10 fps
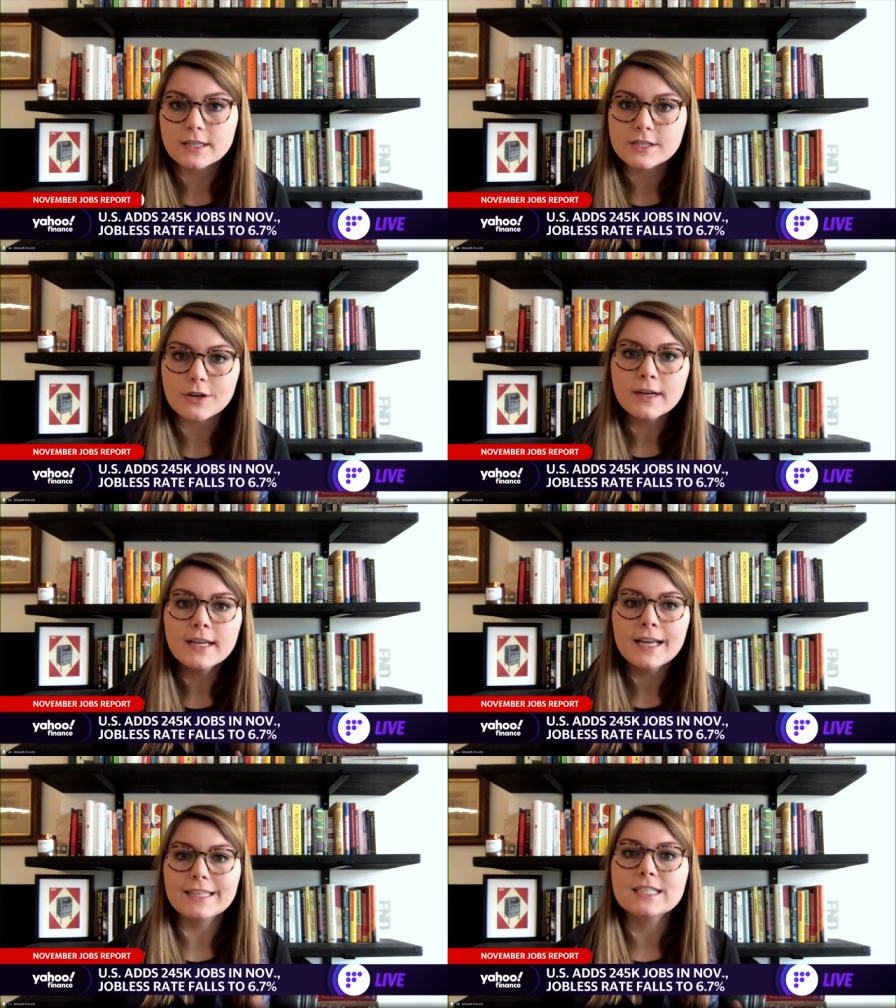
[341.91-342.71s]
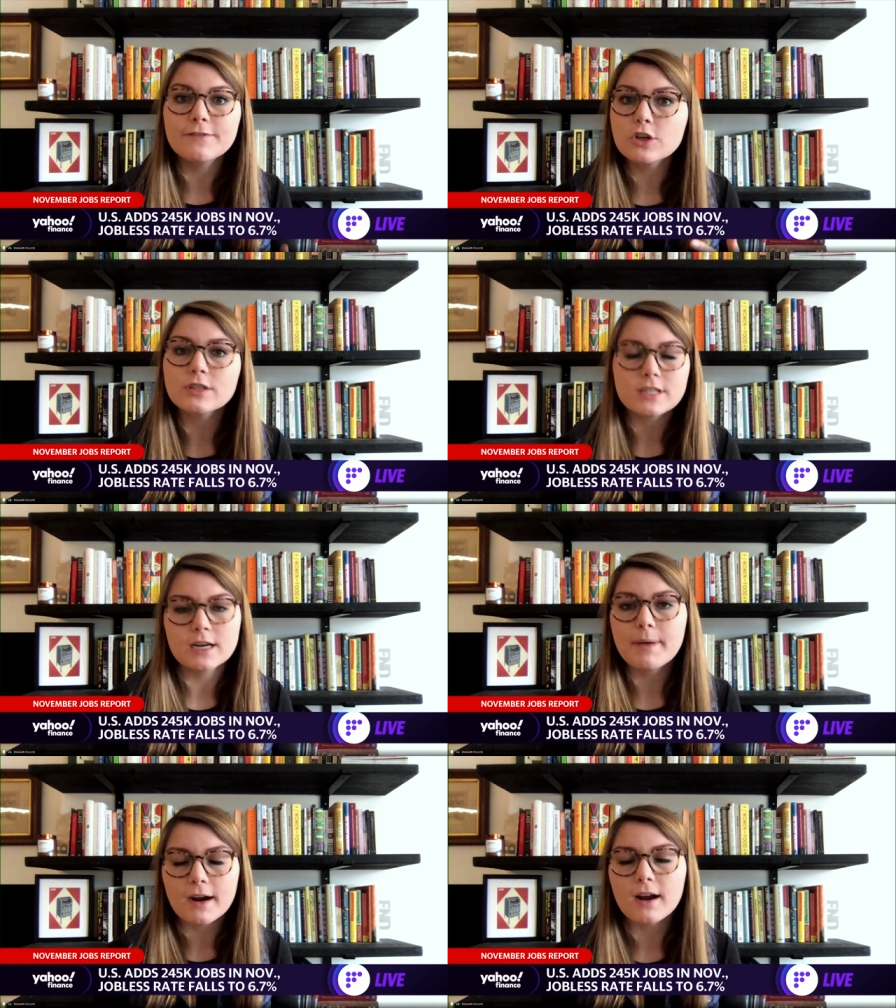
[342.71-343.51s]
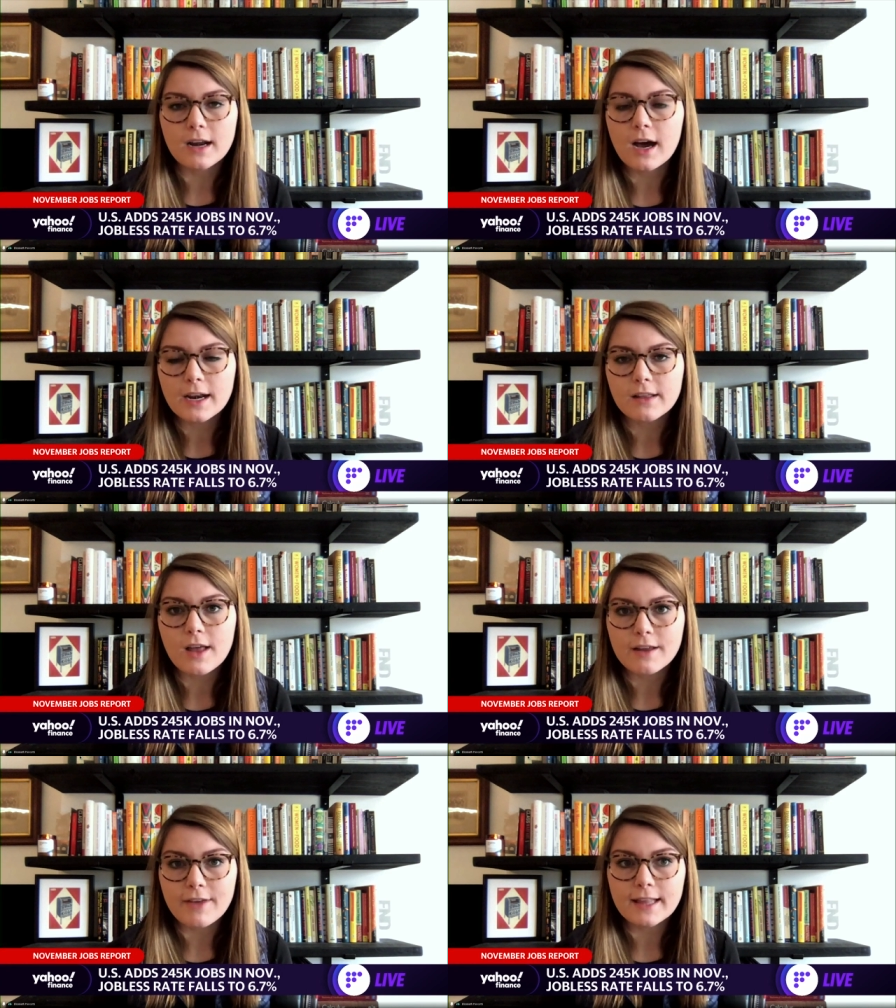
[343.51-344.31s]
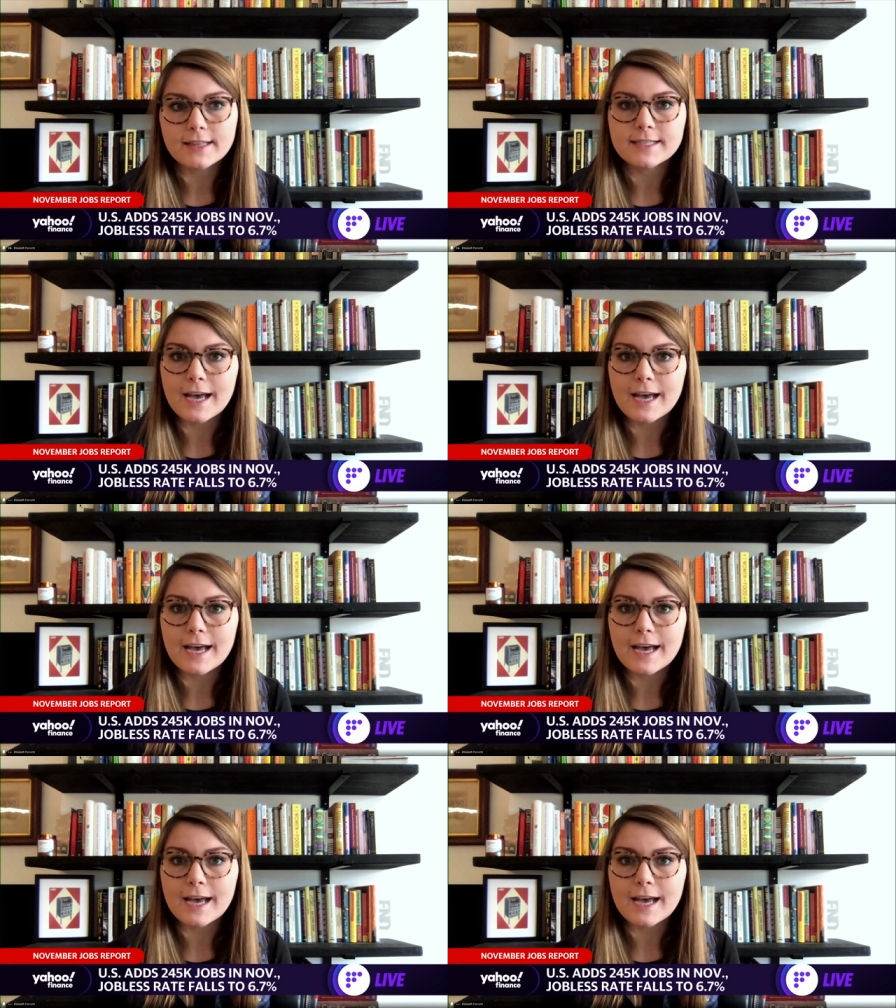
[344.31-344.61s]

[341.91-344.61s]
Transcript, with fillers: And so it's difficult to compare on, on a lot of ends.